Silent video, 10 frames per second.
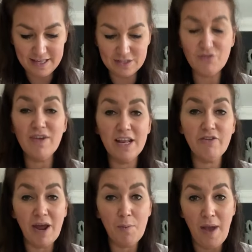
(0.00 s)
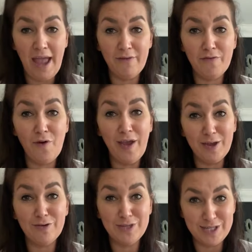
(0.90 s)
it's a really great way for
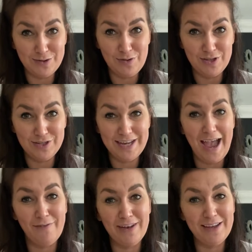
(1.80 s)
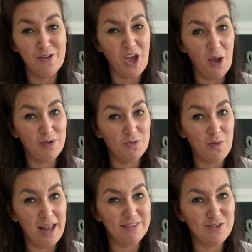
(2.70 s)
encouraging others to have a little go
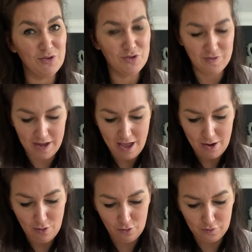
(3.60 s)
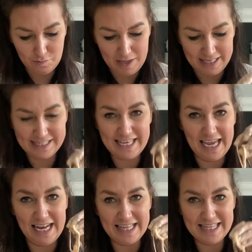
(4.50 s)
as well. It's not just me
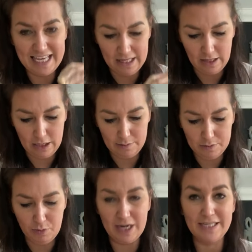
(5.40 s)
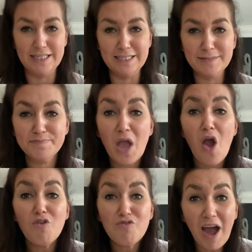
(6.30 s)
singing the Gloop's praises.
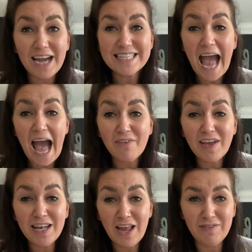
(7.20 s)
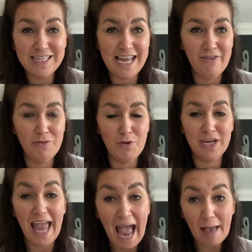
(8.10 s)
Right, have a lovely day,
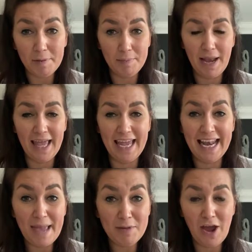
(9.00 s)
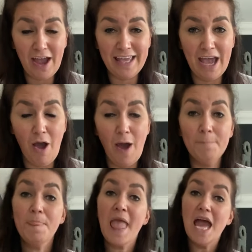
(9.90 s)
everybody. Happy playing. Let me know how you get
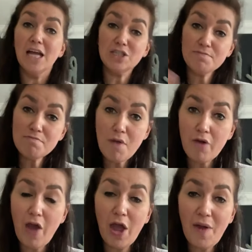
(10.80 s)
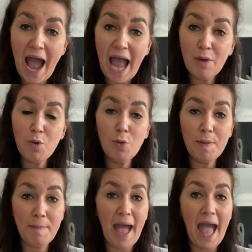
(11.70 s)
on. Tomorrow I will
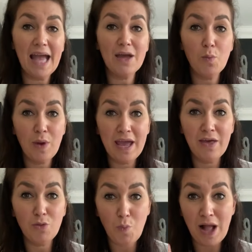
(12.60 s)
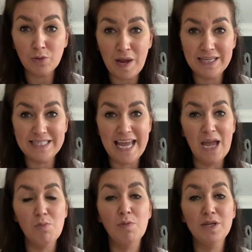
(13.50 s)
be back with Wild
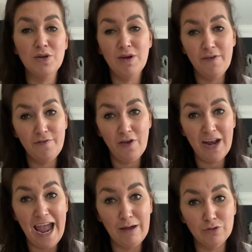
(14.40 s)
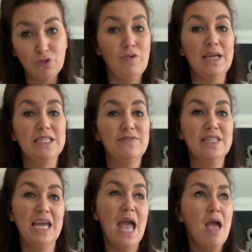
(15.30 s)
Wednesday and we'll be doing a fun outdoor
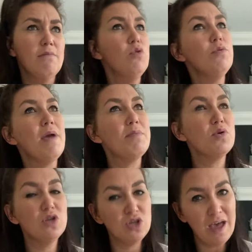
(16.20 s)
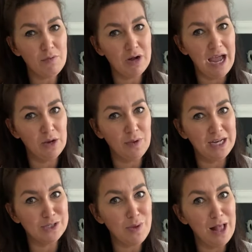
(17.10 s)
activity. Oh, maybe we could that one
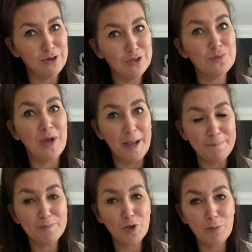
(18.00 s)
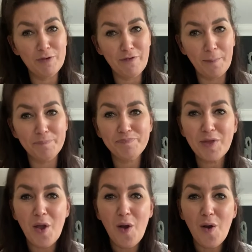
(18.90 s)
Halloween as well, couldn't we? Could be fun.
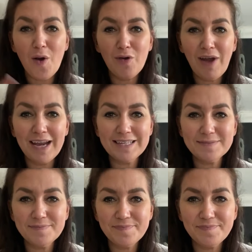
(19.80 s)
All right.